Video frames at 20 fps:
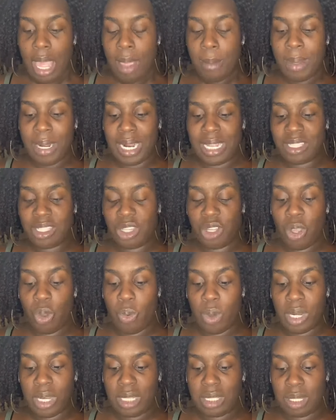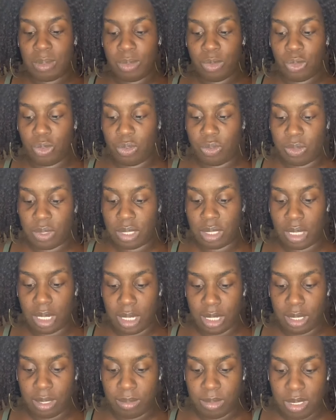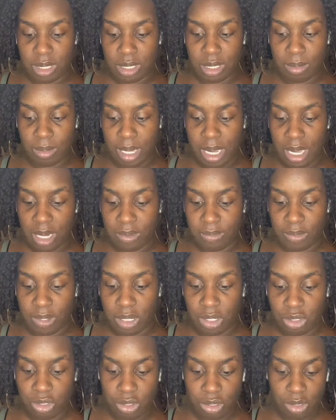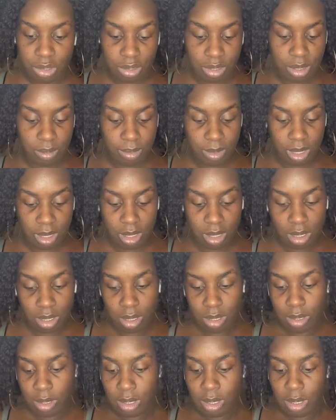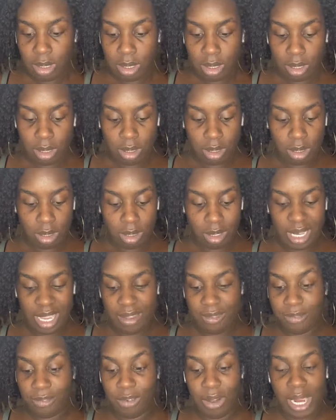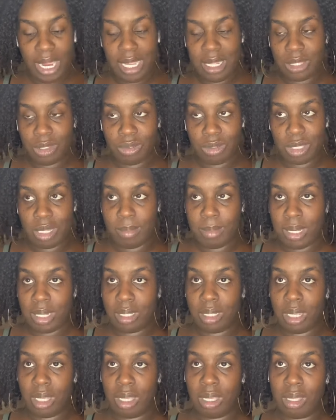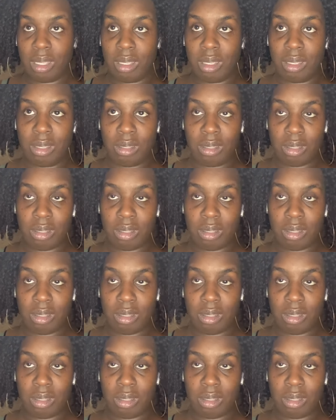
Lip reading: But I see you wanting to move to some kind of country or something, like France or something like that.